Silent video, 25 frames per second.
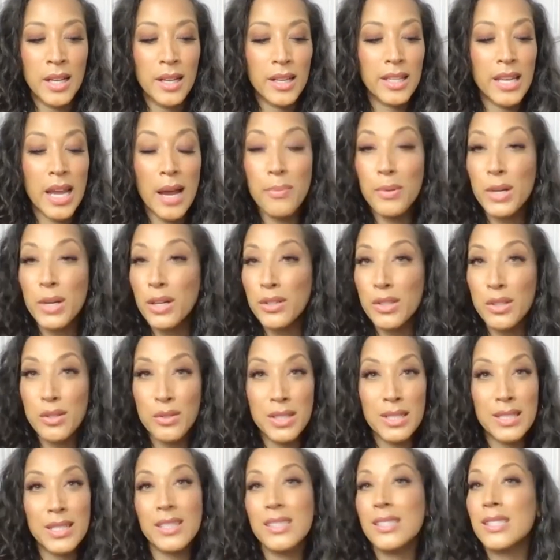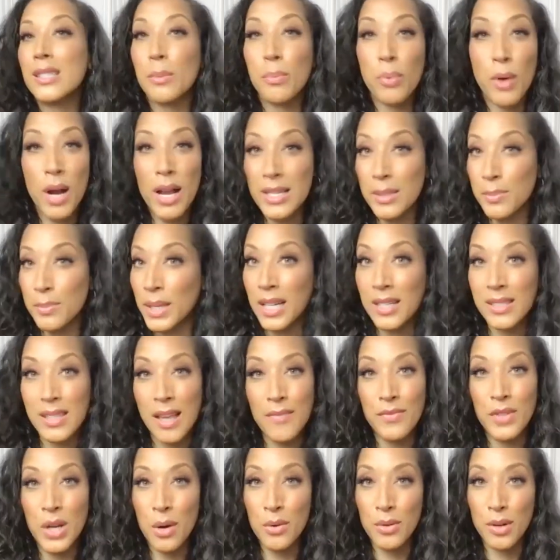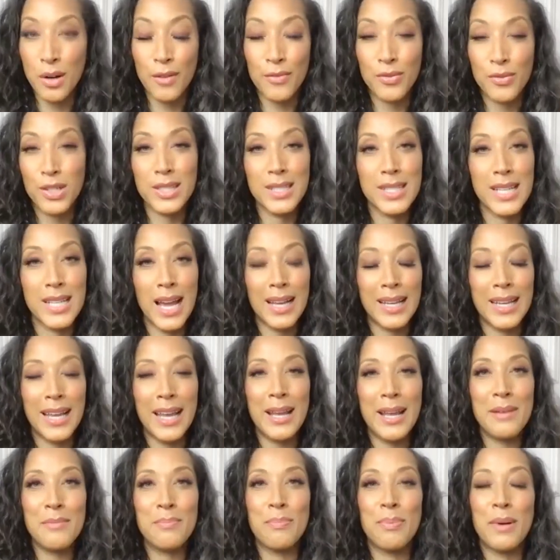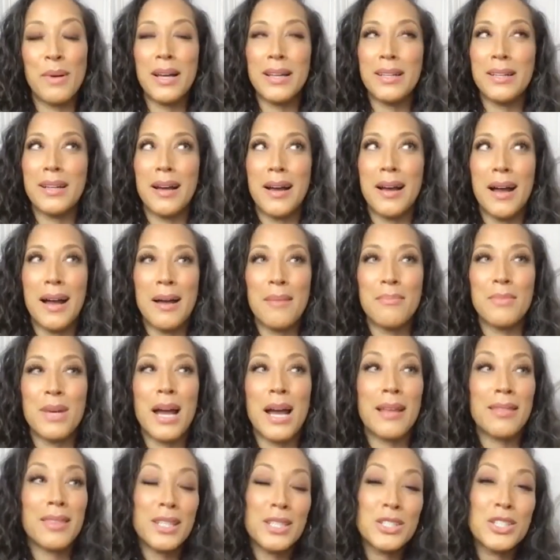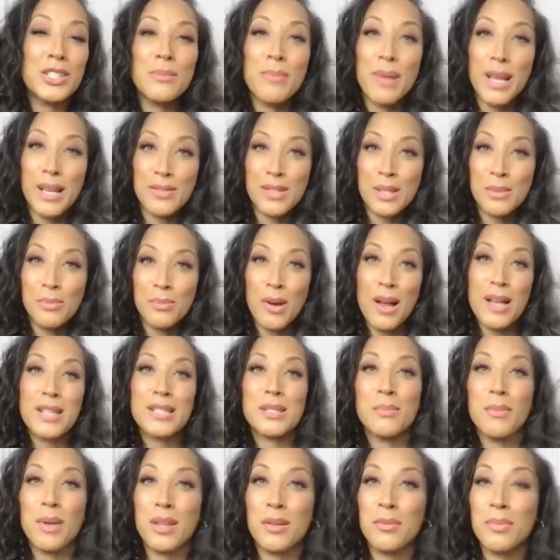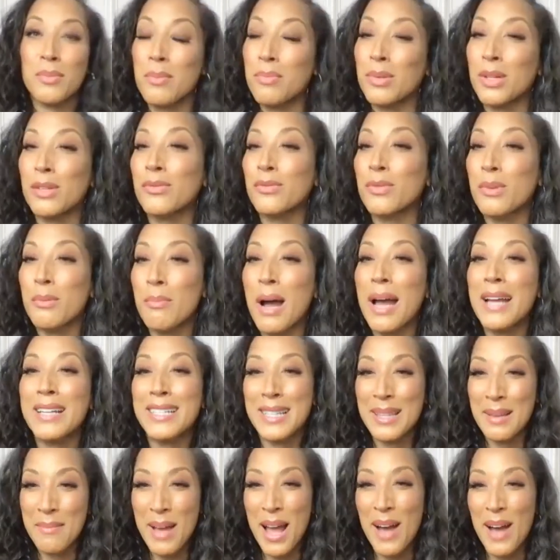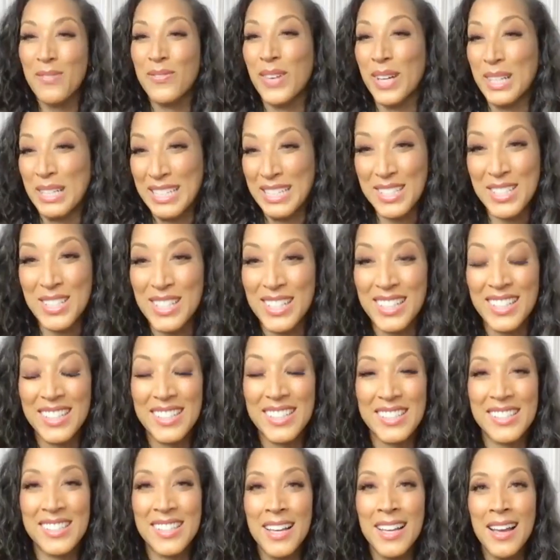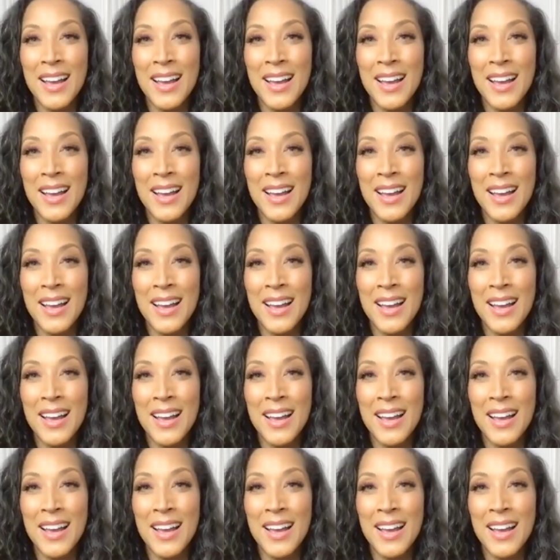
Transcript: Gabrielle Union didn't surprise me because I've known her for a decade, but um, I think she may have surprised some other people and reminded them how funny she is